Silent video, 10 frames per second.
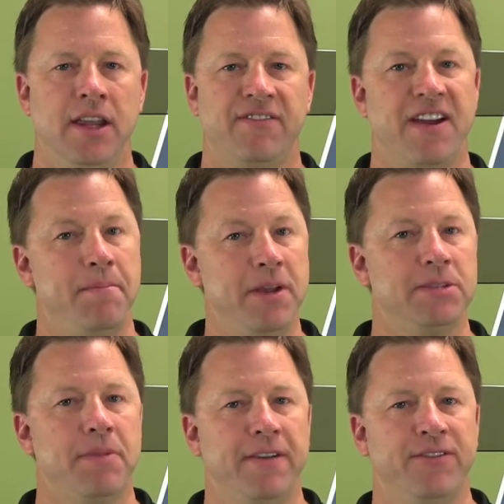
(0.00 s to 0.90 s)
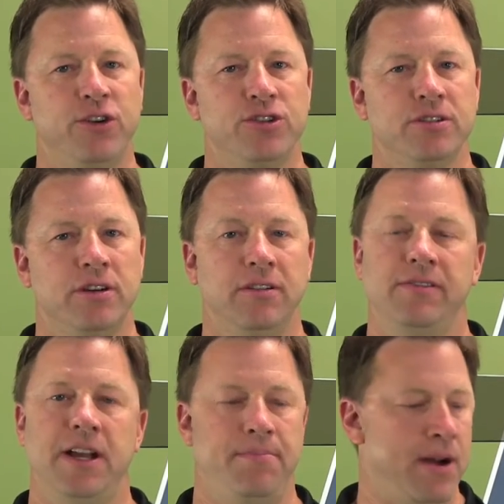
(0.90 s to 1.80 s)
And if I miss my first
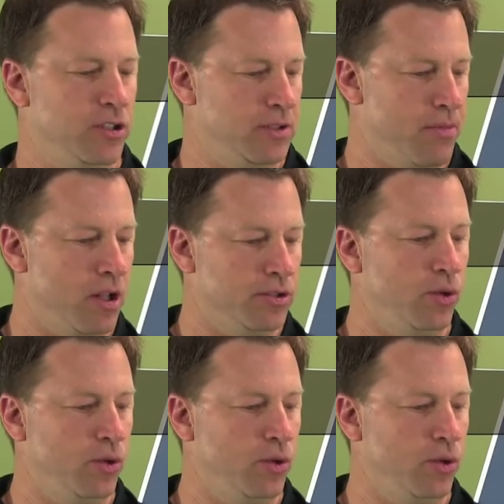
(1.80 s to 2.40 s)
serve, I bounce the ball